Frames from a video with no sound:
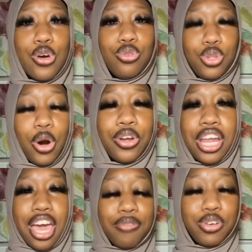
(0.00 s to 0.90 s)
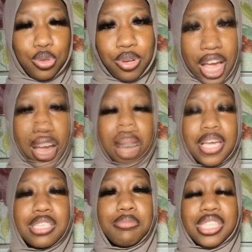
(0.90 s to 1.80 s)
Don't ever do that, guys.
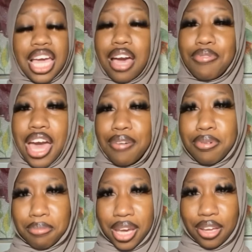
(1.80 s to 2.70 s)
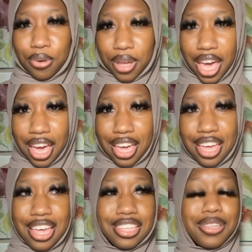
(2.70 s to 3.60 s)
Biggest mistake I've ever made, okay?
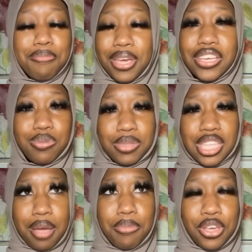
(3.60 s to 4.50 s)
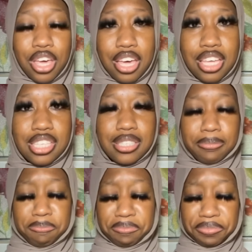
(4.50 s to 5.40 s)
The biggest mistake, because
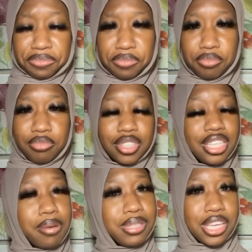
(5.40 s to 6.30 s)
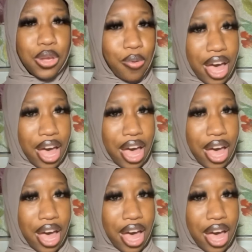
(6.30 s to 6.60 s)
let me tell you what